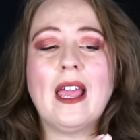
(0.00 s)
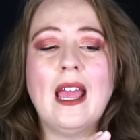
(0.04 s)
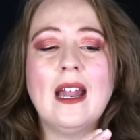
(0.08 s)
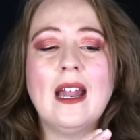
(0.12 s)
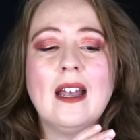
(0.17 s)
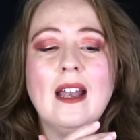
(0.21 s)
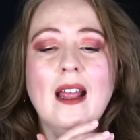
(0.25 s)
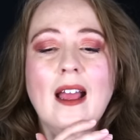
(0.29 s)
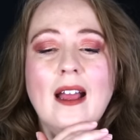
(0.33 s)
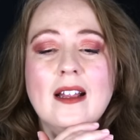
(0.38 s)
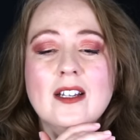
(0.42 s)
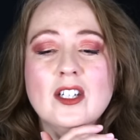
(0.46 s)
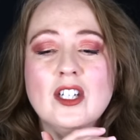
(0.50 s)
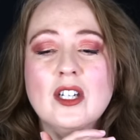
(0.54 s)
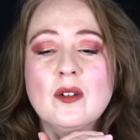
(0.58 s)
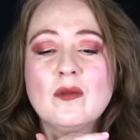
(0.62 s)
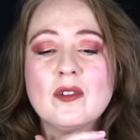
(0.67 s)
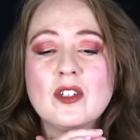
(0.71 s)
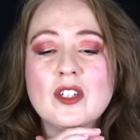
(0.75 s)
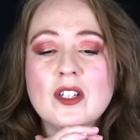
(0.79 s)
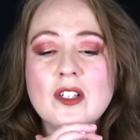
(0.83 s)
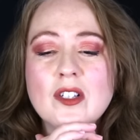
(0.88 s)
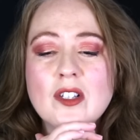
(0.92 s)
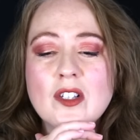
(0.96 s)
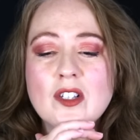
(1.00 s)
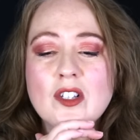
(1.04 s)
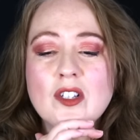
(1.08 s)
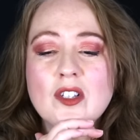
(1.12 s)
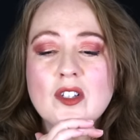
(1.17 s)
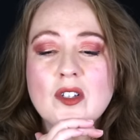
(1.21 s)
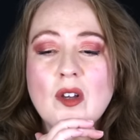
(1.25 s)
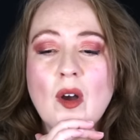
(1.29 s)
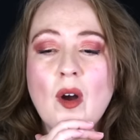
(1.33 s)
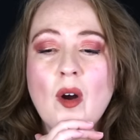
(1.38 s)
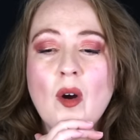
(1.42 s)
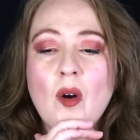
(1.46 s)
and she was just
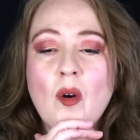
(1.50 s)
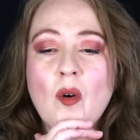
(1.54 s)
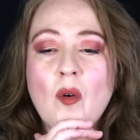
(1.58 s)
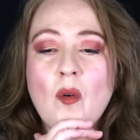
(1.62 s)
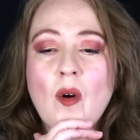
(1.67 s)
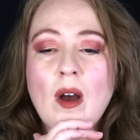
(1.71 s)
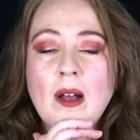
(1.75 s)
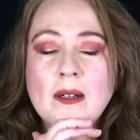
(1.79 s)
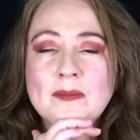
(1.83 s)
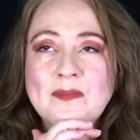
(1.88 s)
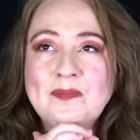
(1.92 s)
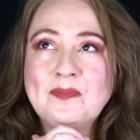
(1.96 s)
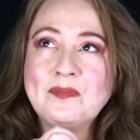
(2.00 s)
so, I'm